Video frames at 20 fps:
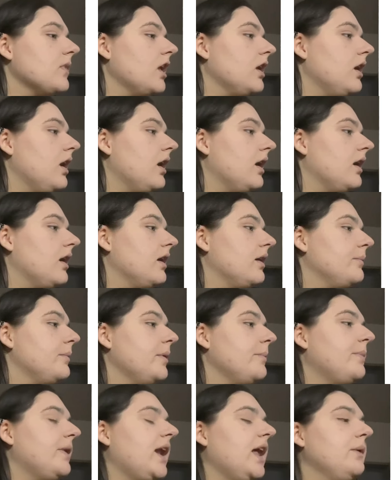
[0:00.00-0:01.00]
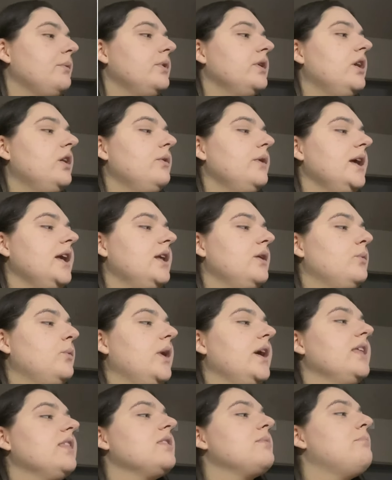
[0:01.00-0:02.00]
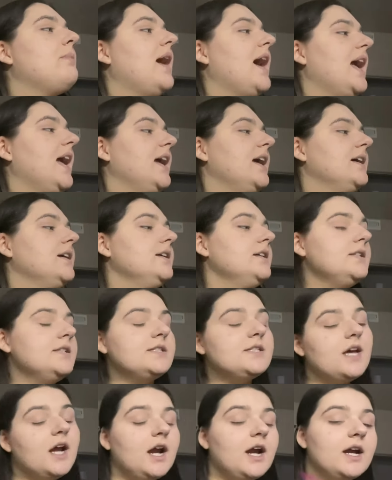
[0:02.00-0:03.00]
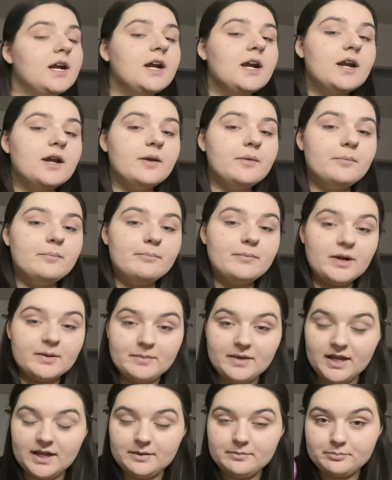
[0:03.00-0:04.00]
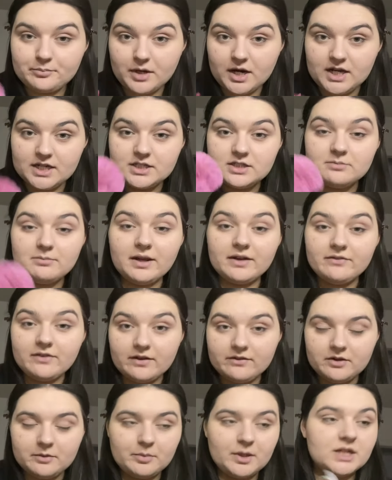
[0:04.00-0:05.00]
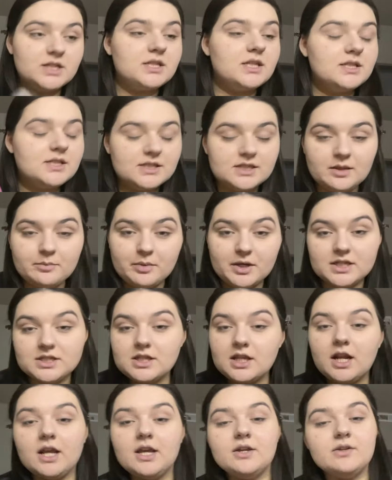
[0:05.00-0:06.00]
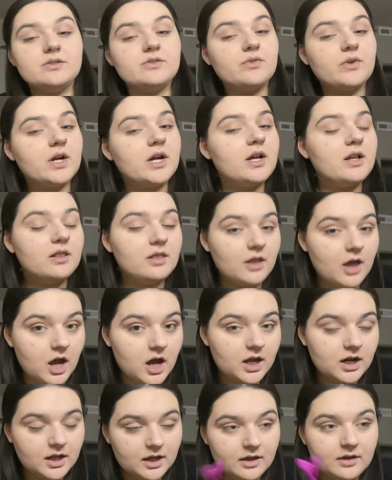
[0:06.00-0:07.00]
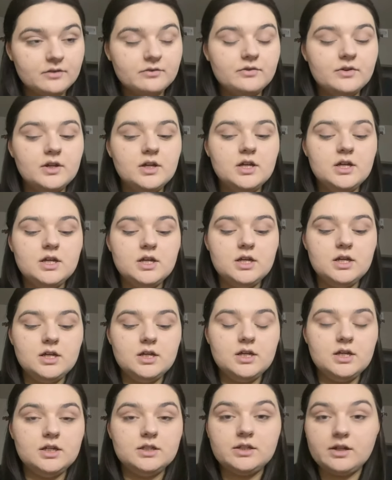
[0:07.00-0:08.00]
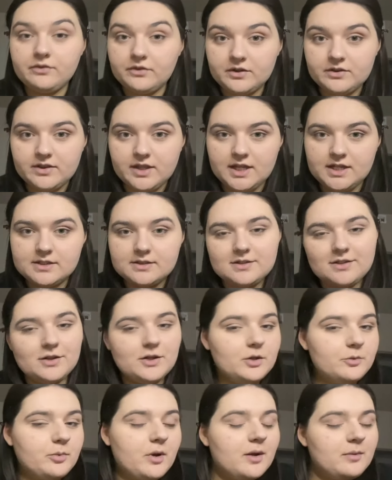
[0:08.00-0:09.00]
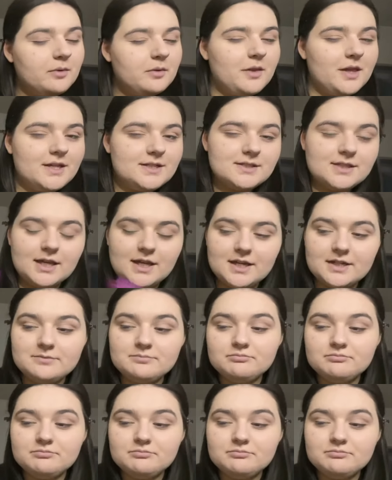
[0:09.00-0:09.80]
but I will go in with my Tarte Mermaid brush, my fluffy brush. This is the brush that I use for a lot of different things, so you'll probably see it